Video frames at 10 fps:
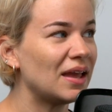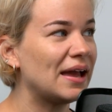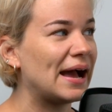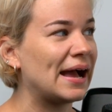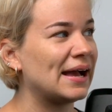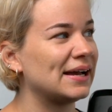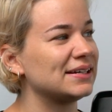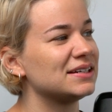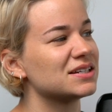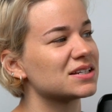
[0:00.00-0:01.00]

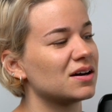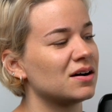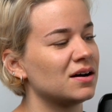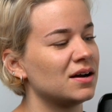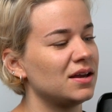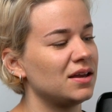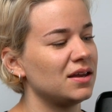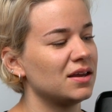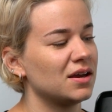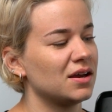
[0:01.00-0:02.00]
and I
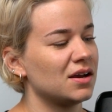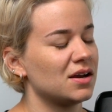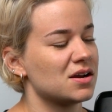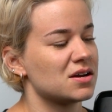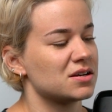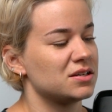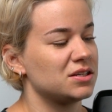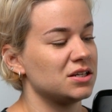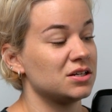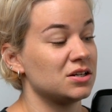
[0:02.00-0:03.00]

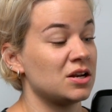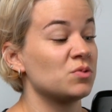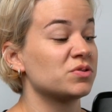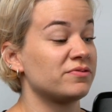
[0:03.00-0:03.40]
didn't, and it was